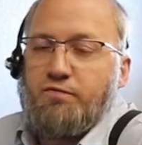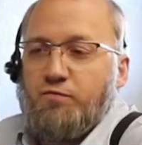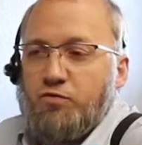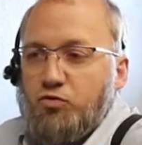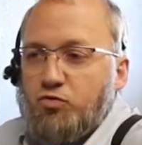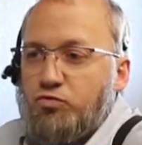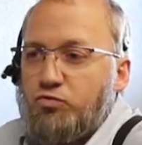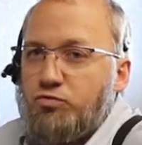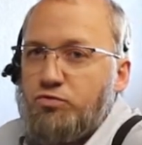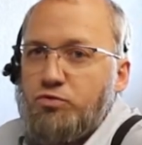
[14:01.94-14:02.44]

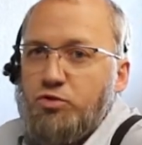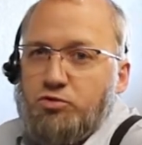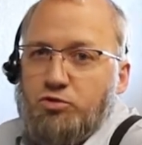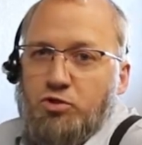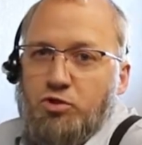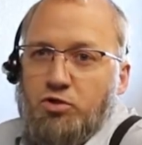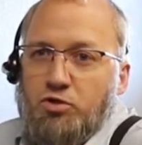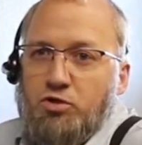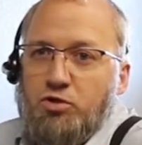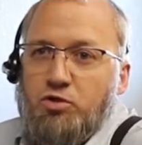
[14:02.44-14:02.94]
phone
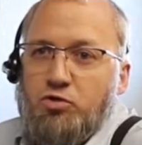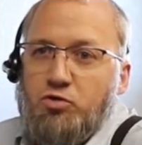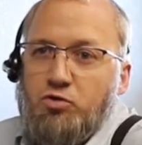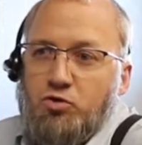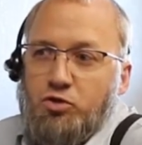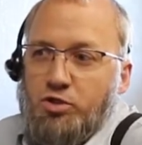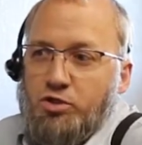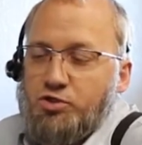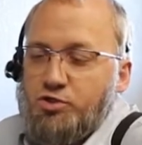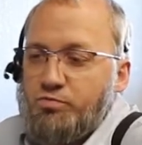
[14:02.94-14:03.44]
talking to
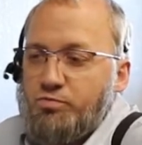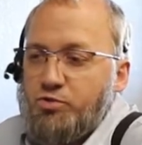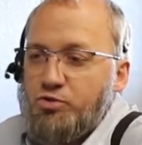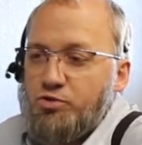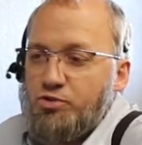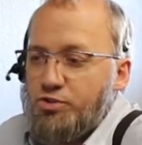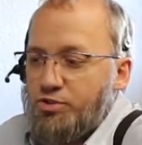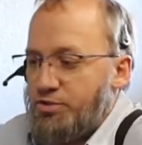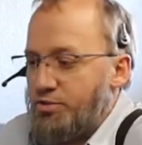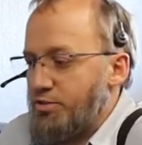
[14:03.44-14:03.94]
you
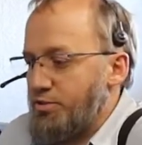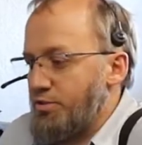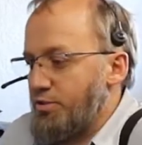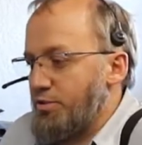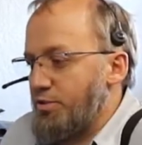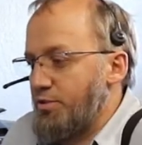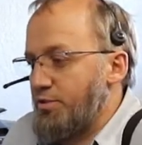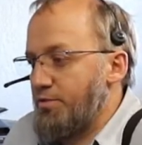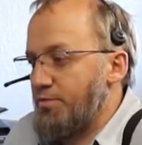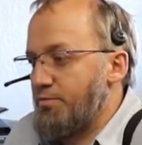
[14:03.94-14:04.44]
customers, and
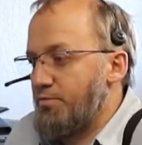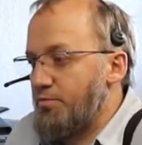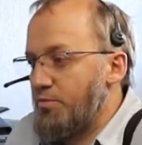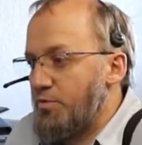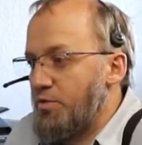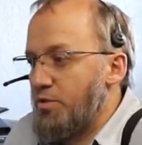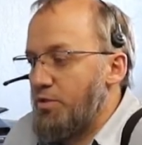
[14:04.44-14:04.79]
of